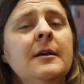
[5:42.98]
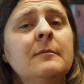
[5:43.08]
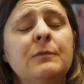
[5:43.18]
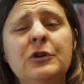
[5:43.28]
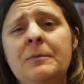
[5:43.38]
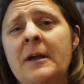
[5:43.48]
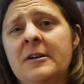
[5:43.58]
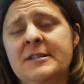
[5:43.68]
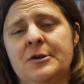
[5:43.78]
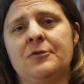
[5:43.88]

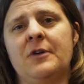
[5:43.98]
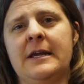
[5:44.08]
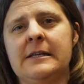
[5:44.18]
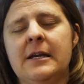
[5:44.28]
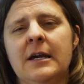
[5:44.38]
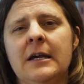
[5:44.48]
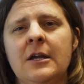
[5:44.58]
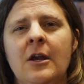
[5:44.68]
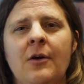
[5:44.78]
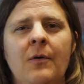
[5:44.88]
Blueberries are great.
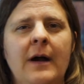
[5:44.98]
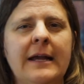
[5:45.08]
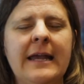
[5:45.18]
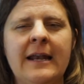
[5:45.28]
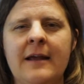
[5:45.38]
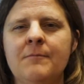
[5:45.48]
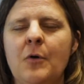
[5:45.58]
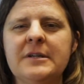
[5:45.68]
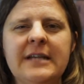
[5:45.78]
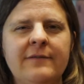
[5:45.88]
You know, again, I'm
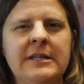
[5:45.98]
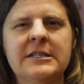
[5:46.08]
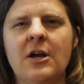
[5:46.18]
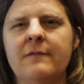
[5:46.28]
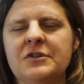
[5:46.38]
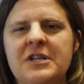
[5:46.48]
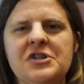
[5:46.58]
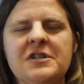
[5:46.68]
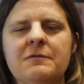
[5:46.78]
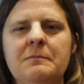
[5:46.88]
always having these
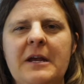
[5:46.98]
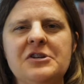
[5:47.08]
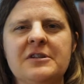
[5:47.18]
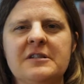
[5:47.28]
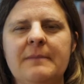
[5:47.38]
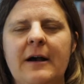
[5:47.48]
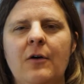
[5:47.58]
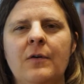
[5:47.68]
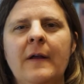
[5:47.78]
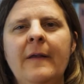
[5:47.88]
conversations with patients
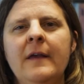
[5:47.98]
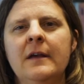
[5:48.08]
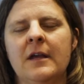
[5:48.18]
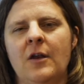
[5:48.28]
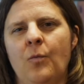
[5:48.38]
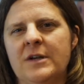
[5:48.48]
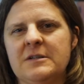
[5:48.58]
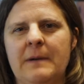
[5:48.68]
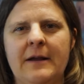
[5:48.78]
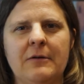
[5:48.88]
about, you know, what to
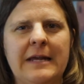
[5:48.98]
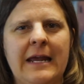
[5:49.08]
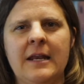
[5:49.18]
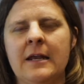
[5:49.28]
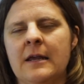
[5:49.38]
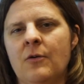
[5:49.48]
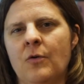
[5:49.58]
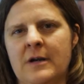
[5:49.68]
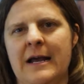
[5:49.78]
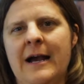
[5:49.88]
buy organic
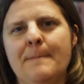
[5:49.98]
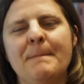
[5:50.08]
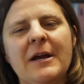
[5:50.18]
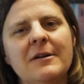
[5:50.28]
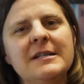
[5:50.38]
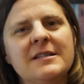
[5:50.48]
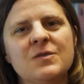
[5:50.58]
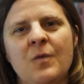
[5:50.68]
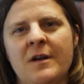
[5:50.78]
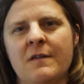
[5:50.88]
or not. Berries is
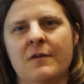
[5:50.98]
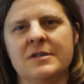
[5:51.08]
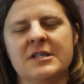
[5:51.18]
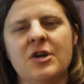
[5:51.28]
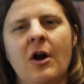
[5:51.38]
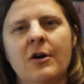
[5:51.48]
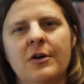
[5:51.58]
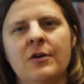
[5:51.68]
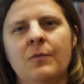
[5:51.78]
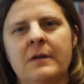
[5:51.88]
one of those. It's
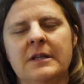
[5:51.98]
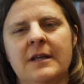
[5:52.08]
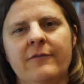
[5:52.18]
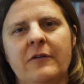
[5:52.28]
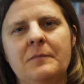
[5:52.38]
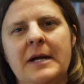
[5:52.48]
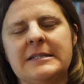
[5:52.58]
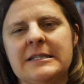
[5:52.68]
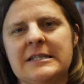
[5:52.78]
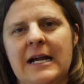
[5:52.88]
harder with the level of
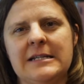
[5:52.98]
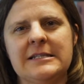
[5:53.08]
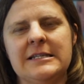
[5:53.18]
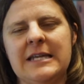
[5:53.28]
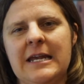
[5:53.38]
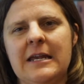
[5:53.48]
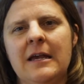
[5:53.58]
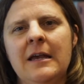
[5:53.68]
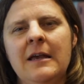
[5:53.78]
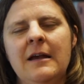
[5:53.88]
pesticides to take
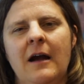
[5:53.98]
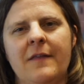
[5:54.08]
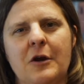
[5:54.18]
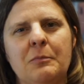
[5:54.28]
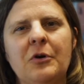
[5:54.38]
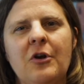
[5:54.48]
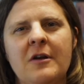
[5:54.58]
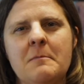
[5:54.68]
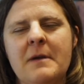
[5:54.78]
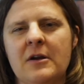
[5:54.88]
that are put
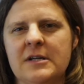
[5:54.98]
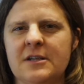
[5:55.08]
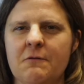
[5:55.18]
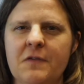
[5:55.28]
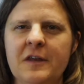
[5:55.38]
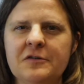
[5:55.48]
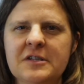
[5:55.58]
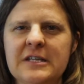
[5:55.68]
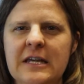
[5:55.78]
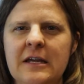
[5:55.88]
onto berries. They're thinner
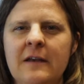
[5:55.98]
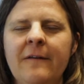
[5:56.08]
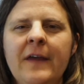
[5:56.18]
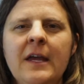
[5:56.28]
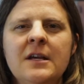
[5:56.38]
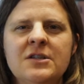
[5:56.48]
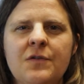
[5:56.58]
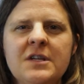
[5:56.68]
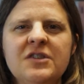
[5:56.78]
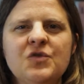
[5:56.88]
skin. So
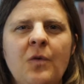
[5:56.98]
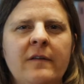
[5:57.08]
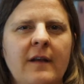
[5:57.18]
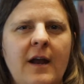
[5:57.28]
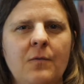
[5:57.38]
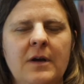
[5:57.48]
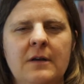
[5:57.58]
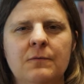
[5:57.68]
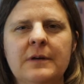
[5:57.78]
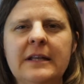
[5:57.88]
this is one that I
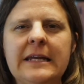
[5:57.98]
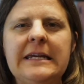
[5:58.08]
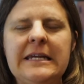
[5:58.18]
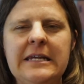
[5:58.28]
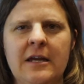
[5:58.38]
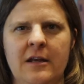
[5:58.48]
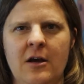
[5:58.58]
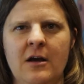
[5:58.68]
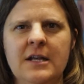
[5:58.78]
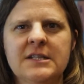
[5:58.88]
would really key in
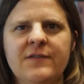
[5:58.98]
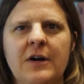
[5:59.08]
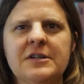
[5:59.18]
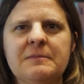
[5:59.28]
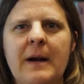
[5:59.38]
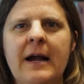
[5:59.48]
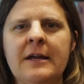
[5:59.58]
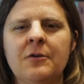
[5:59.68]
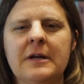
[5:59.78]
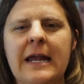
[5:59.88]
on as far as
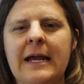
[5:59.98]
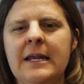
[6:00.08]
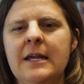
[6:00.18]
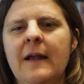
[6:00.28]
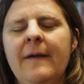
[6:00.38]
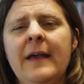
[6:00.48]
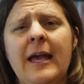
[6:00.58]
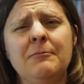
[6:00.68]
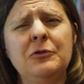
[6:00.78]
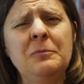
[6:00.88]
buying organic.
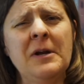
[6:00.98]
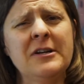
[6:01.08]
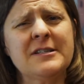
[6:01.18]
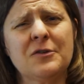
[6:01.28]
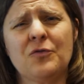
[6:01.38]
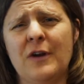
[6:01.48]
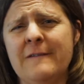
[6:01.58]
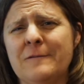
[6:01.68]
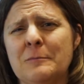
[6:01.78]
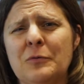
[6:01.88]
And blueberries are
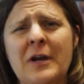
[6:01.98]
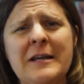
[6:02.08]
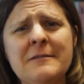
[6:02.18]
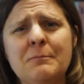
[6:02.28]
great for brain